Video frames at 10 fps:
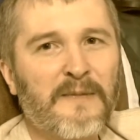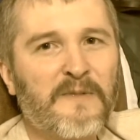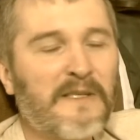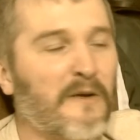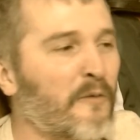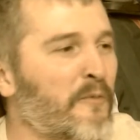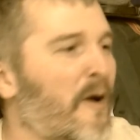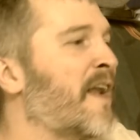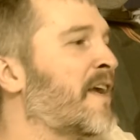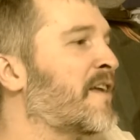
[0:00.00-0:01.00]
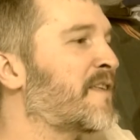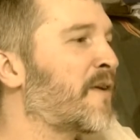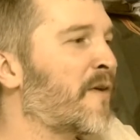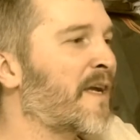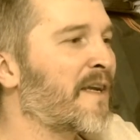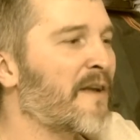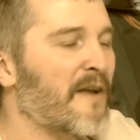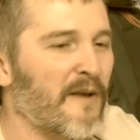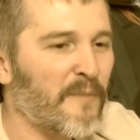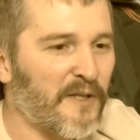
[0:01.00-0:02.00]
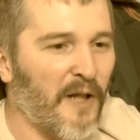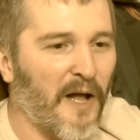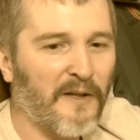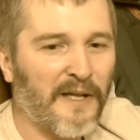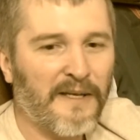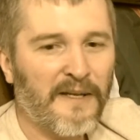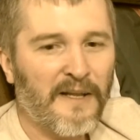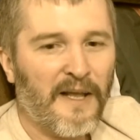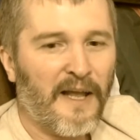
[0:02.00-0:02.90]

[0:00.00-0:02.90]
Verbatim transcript: I'm still planning on doing McClellan